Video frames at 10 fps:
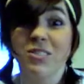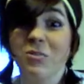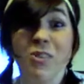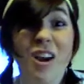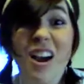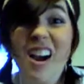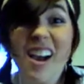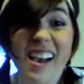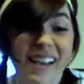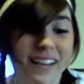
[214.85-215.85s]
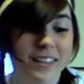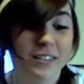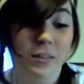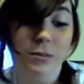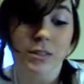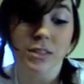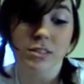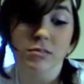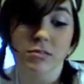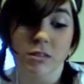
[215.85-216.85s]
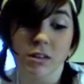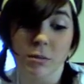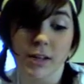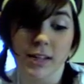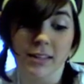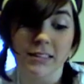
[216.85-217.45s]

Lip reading: run! So we just ran away.